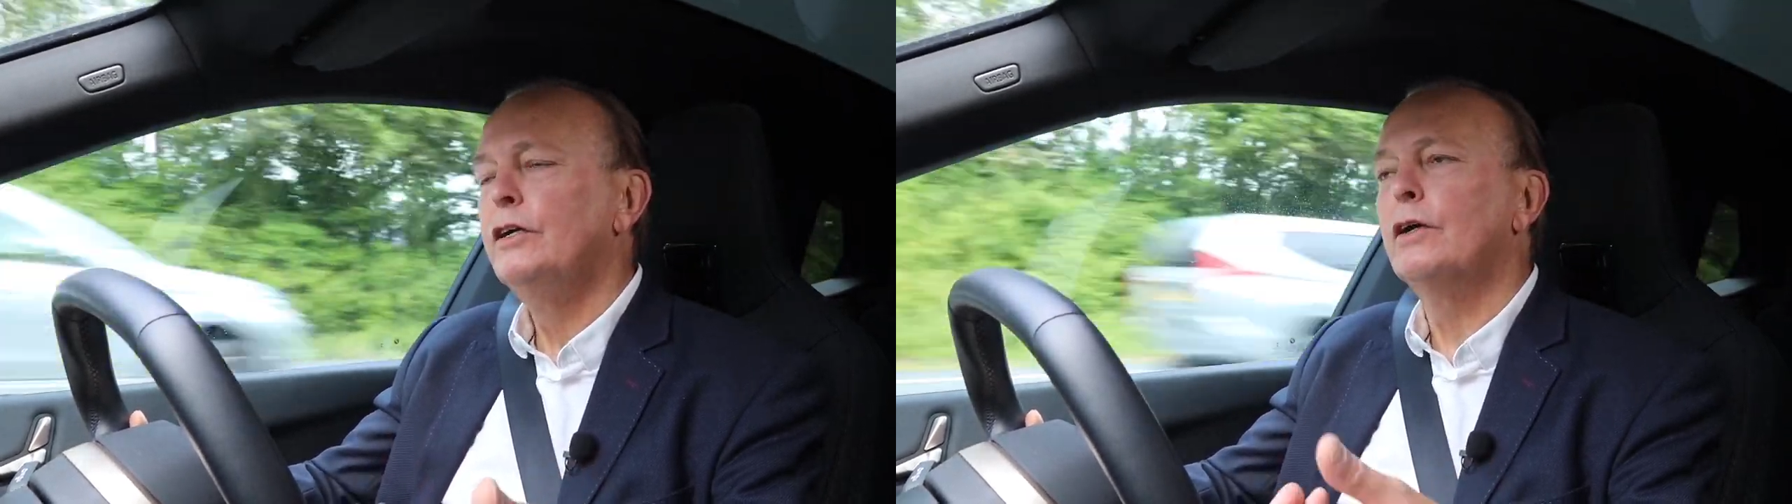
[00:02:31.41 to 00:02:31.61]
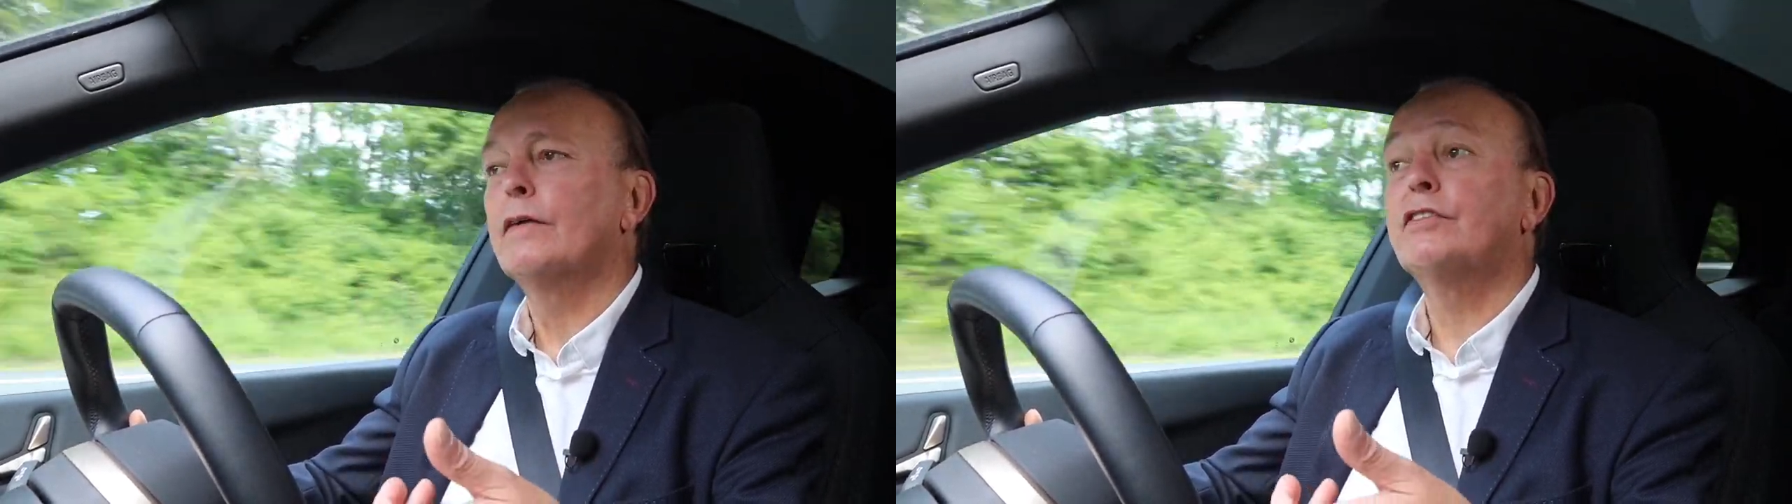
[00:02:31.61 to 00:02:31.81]

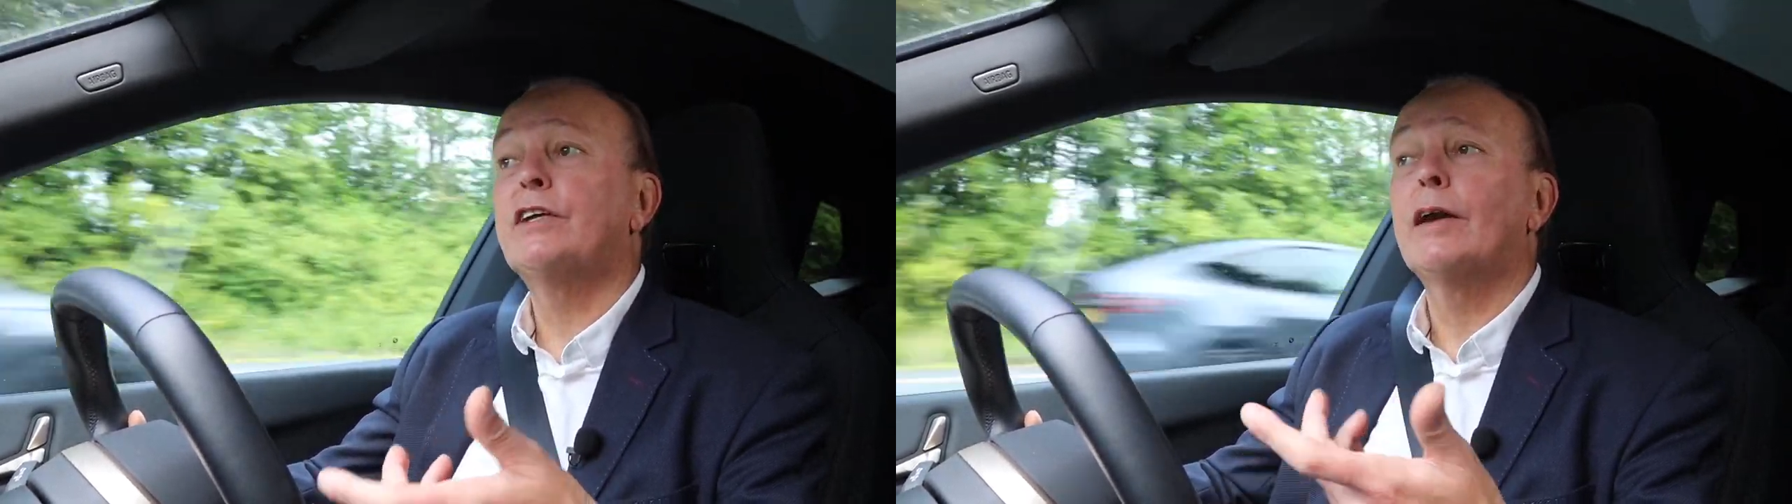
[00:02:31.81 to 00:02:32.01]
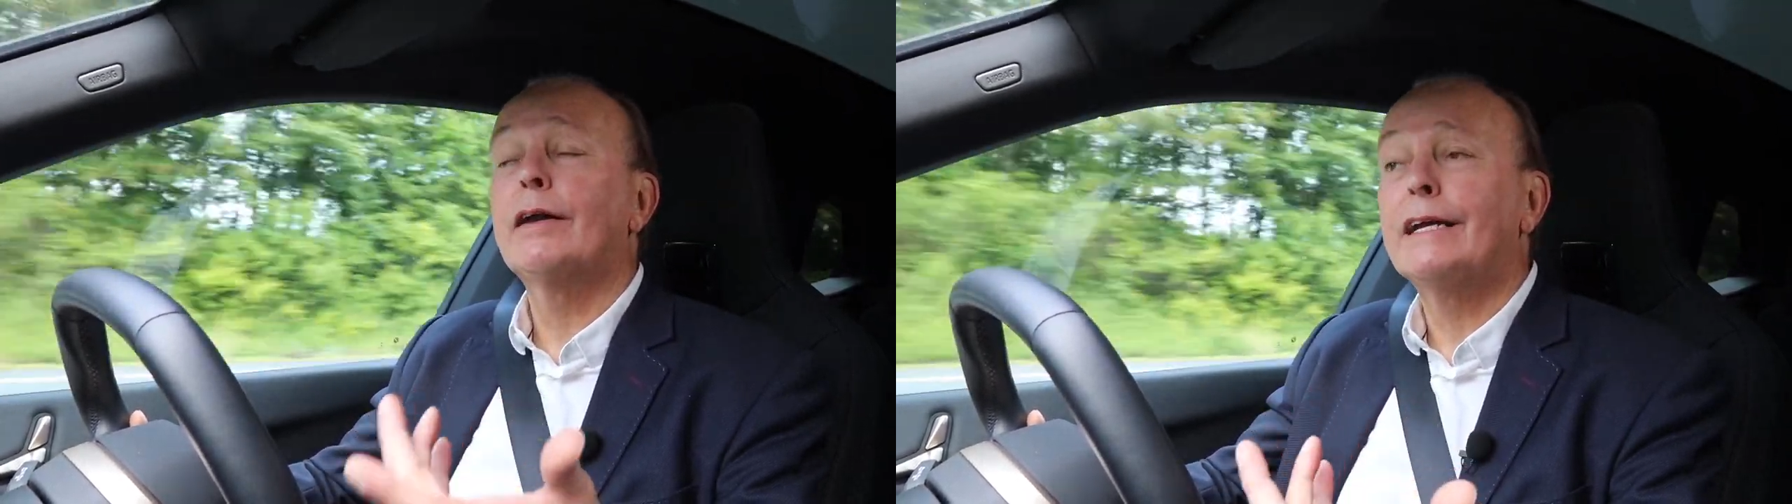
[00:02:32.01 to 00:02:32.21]
you'd have to
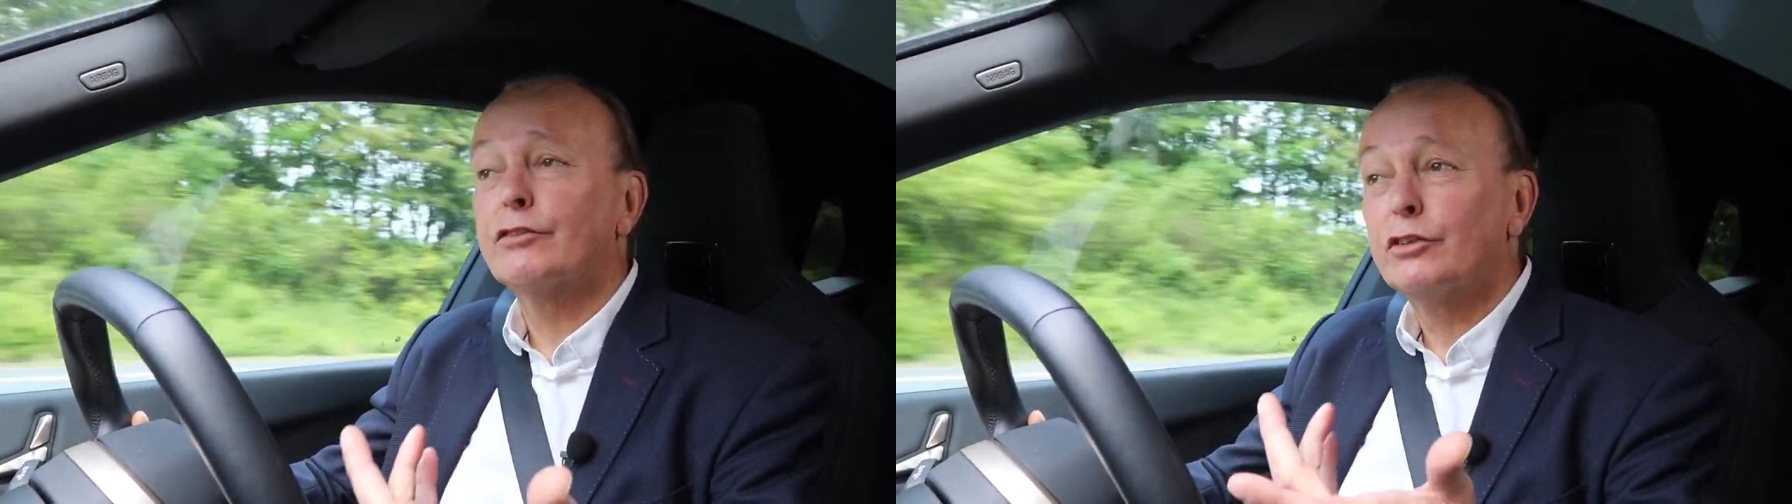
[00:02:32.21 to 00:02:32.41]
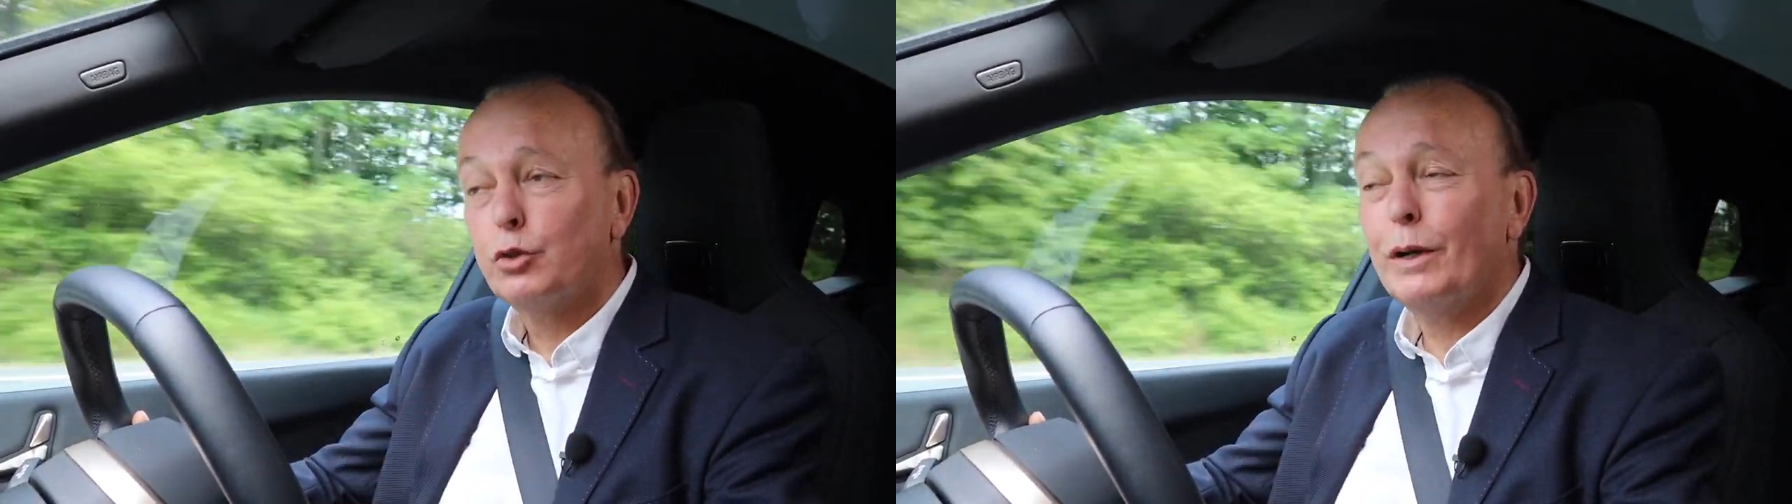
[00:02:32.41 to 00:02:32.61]
shell out an
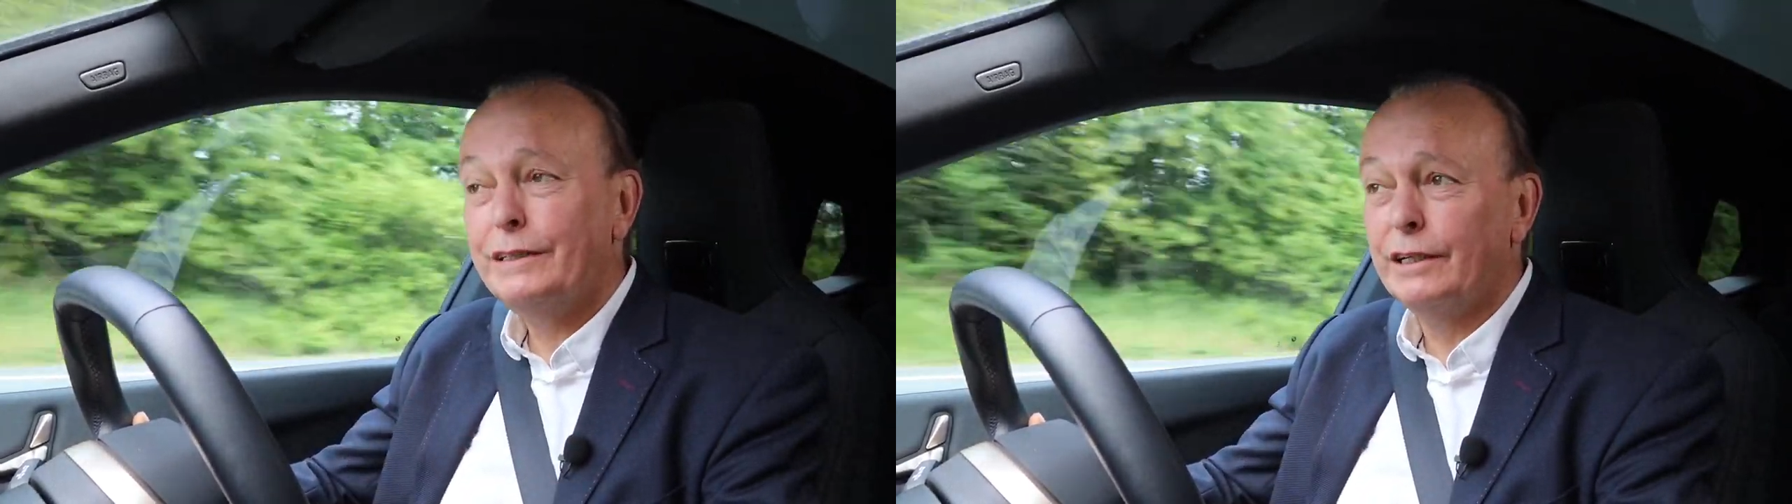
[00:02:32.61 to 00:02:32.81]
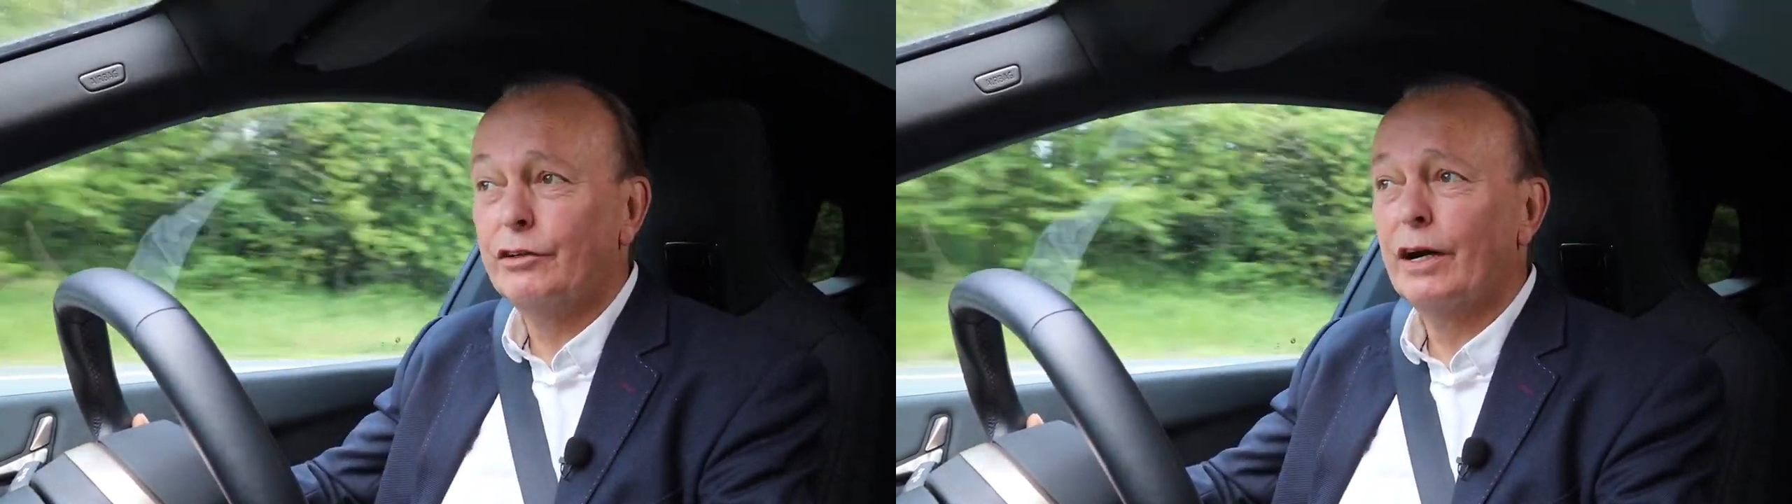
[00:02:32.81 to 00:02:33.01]
extra
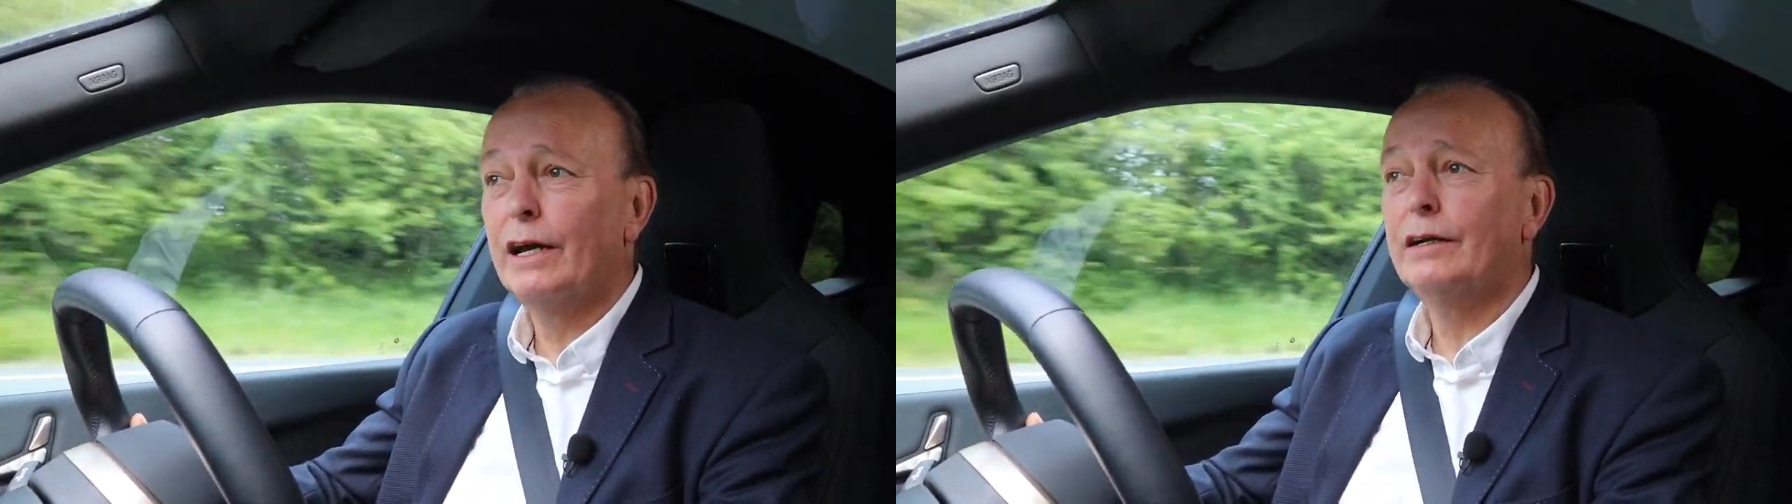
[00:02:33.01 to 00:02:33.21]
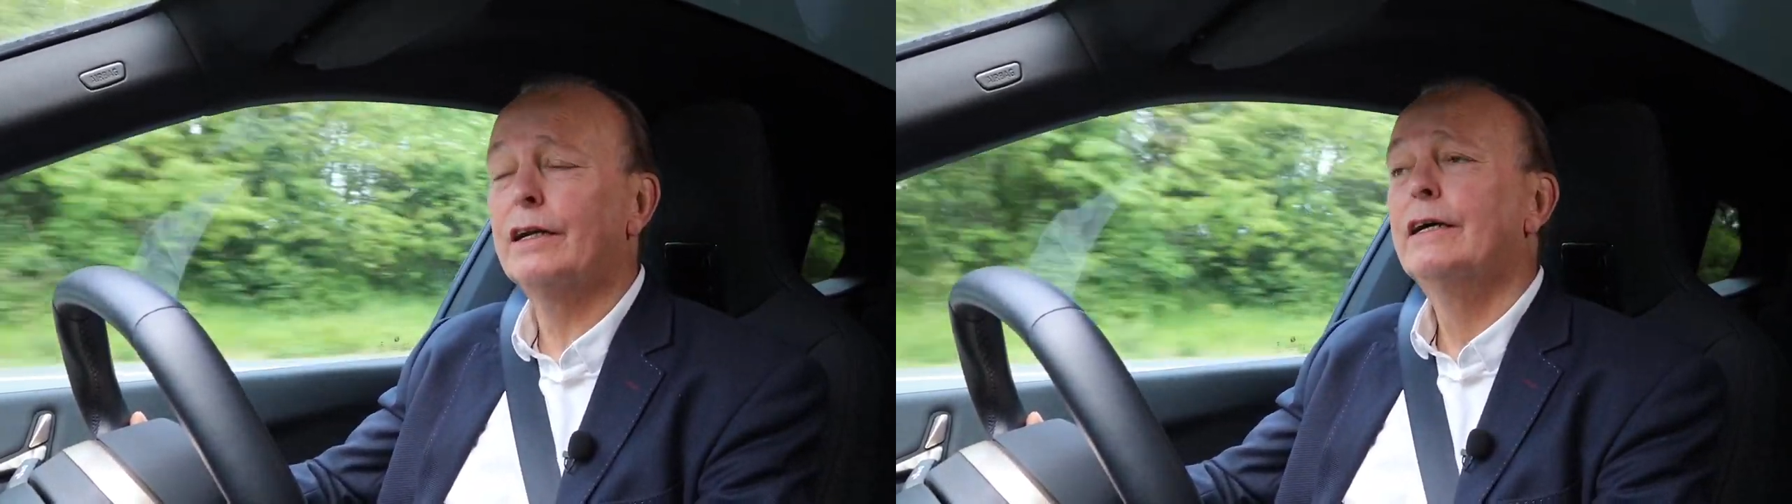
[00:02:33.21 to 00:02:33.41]
20
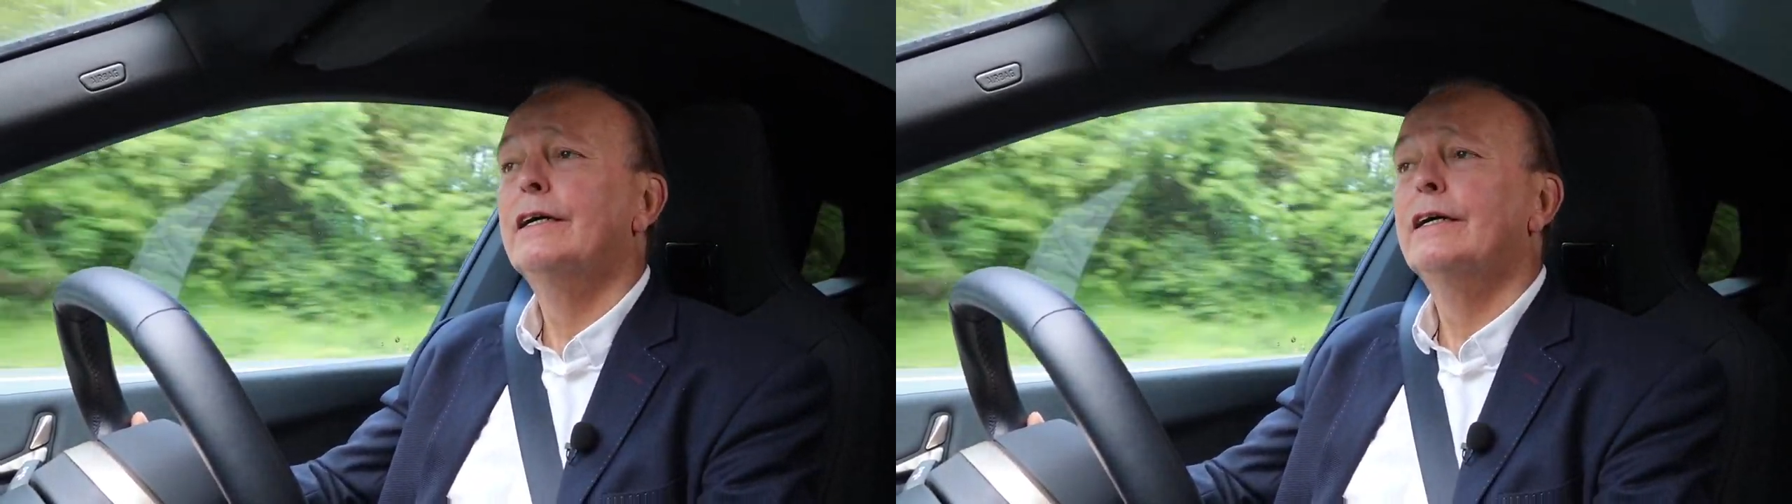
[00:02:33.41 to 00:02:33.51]
grand.